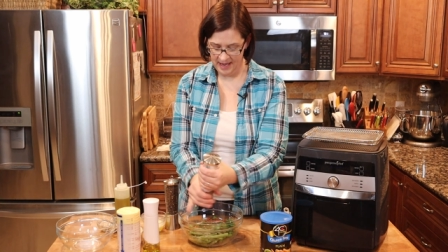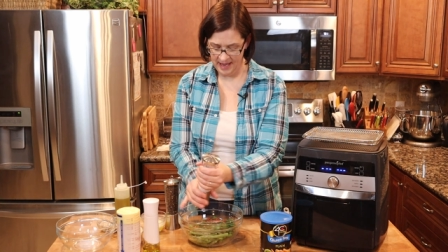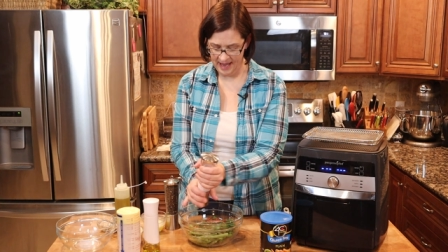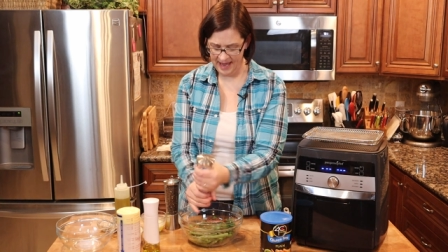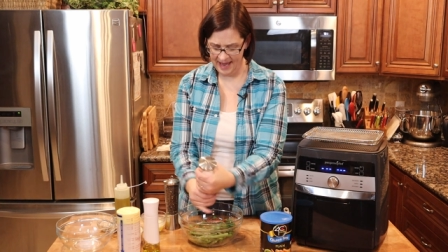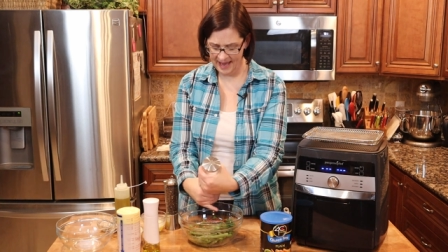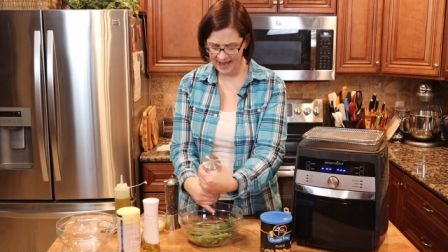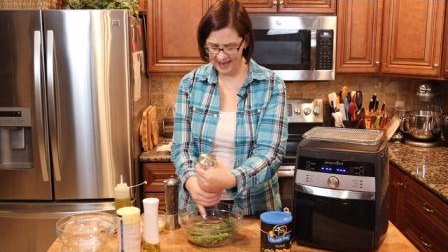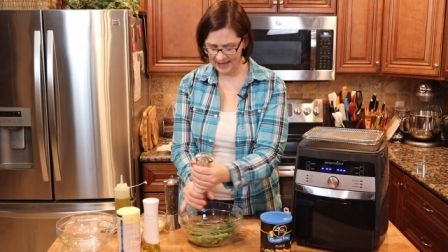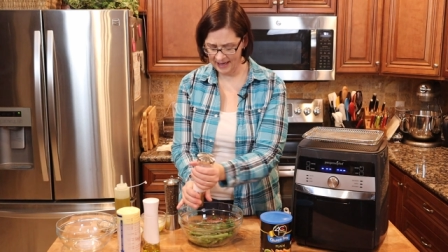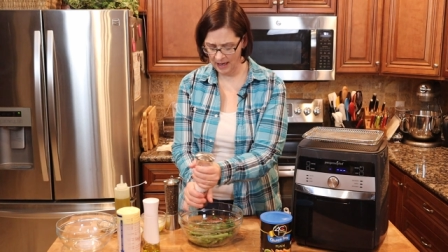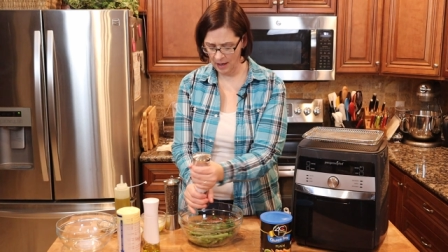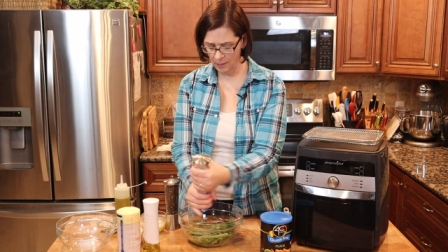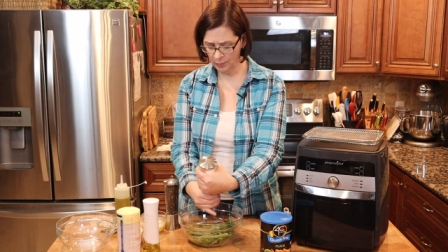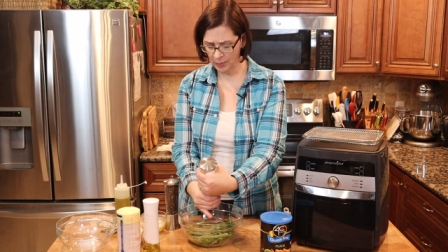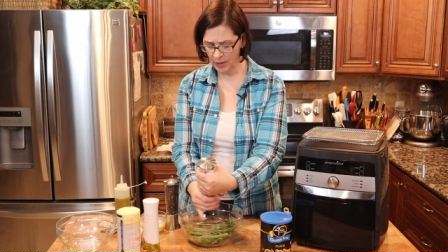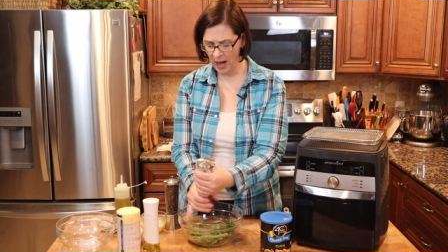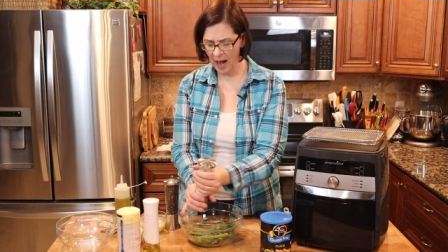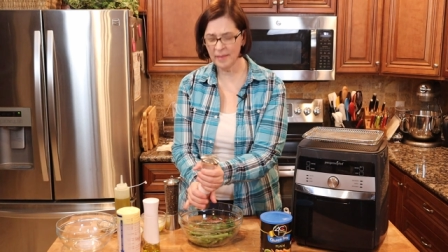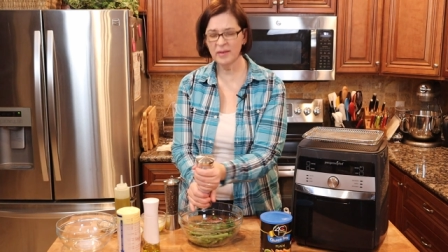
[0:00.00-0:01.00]
And
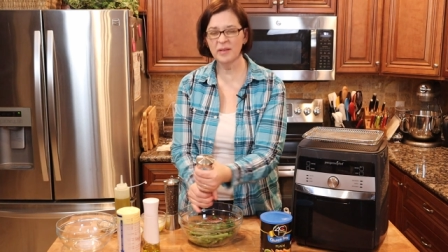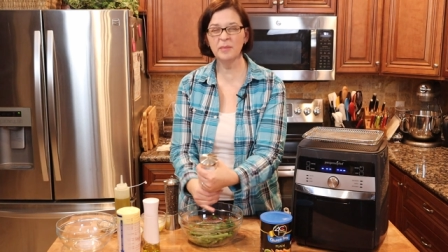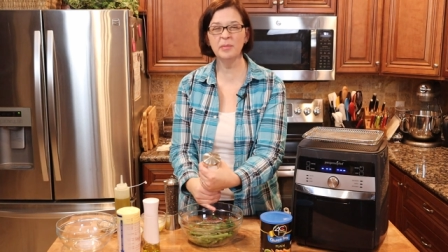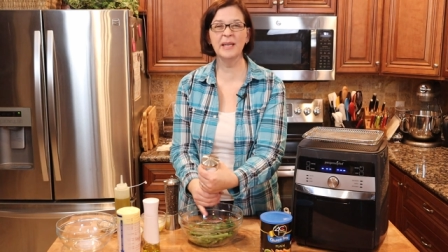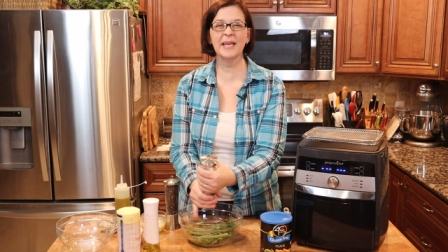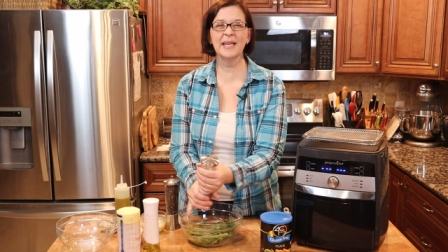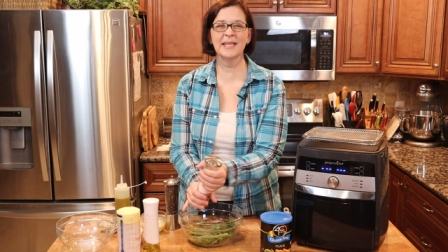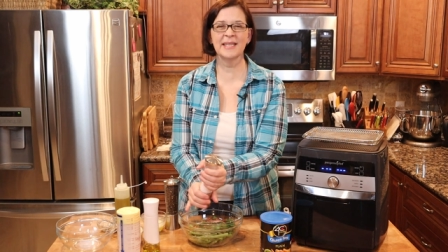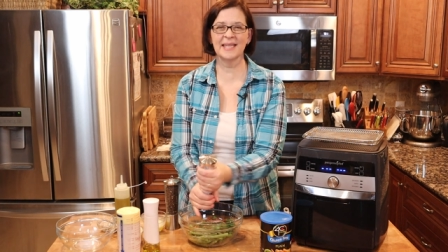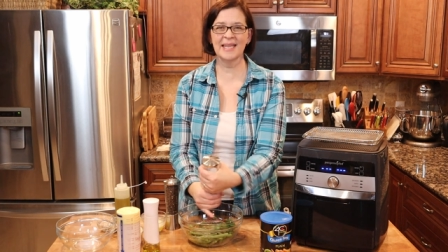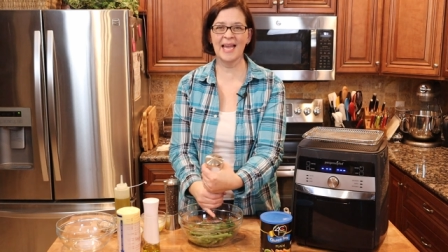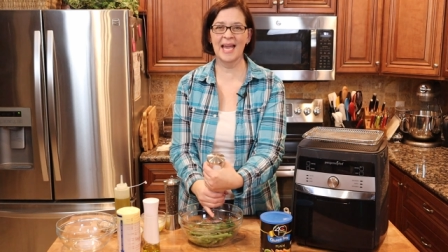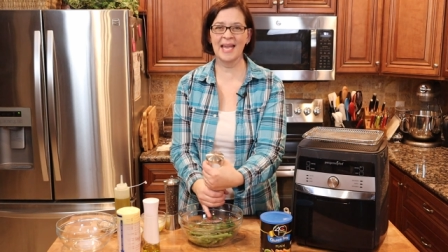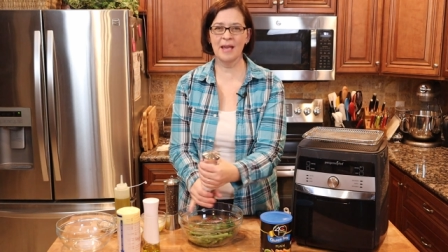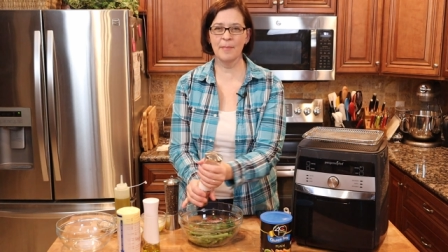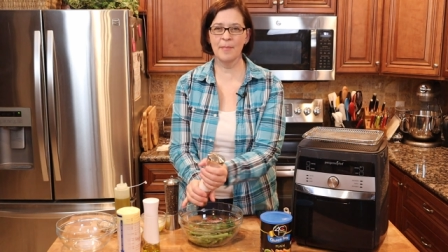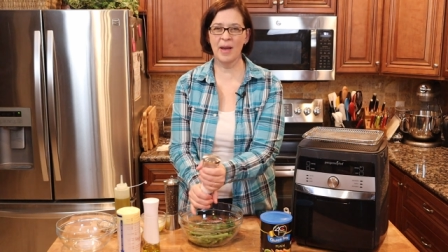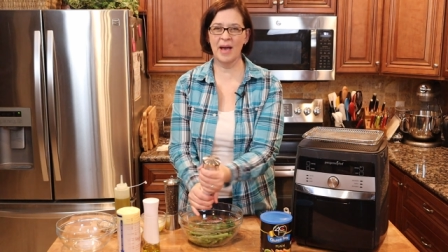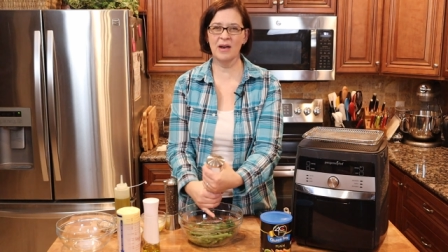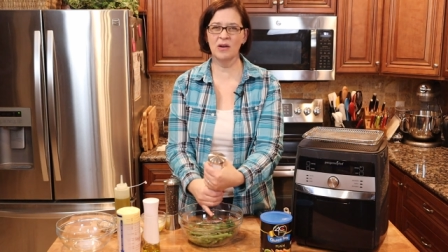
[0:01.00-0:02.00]
probably it's like
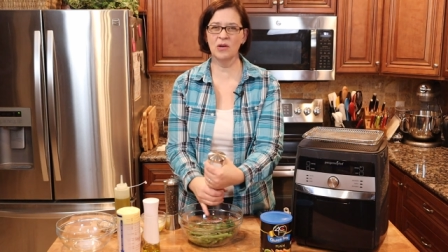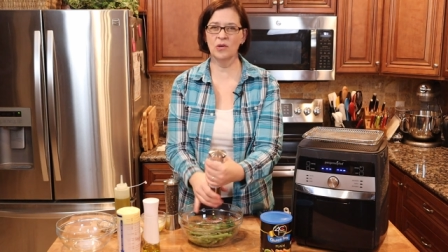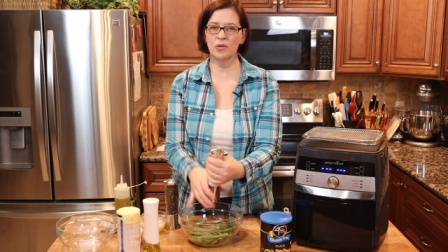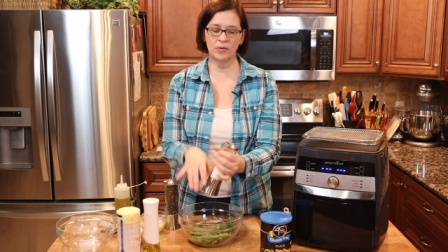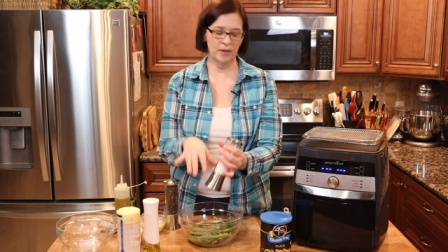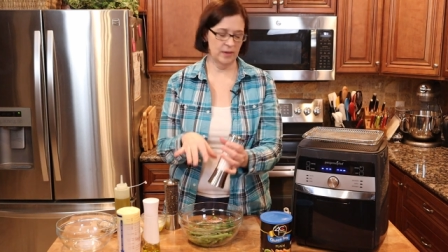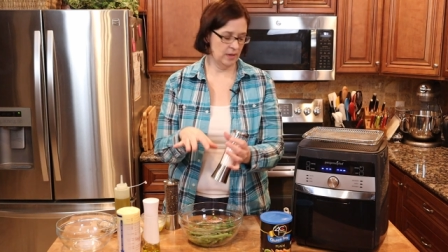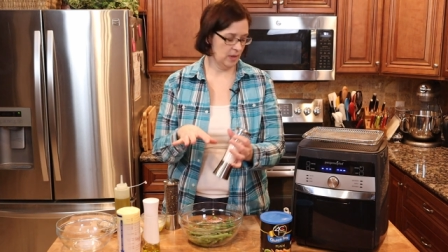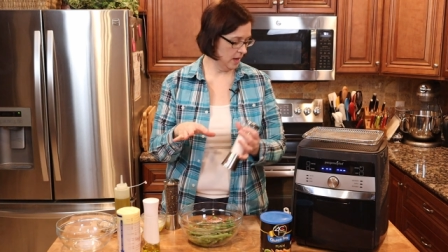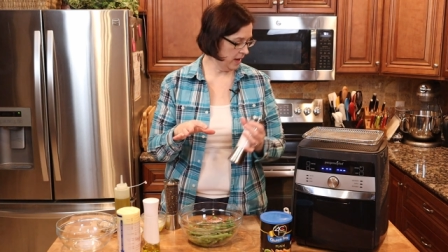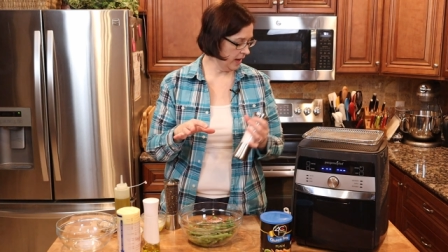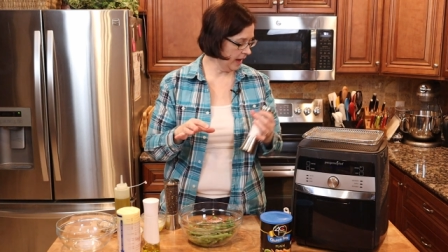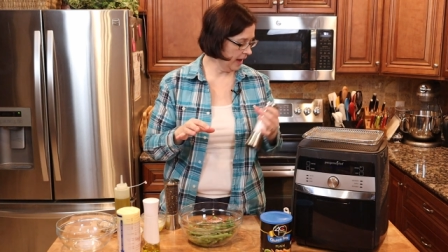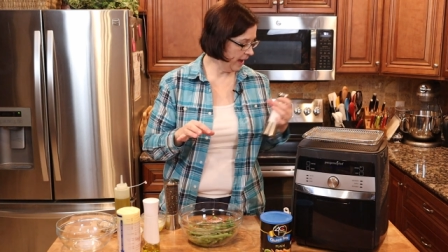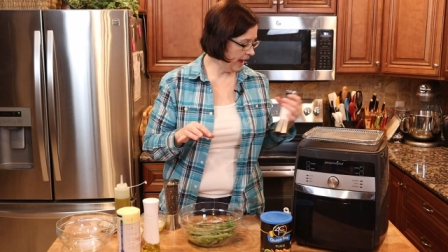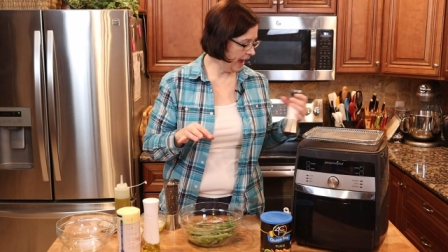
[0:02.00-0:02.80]
about uh,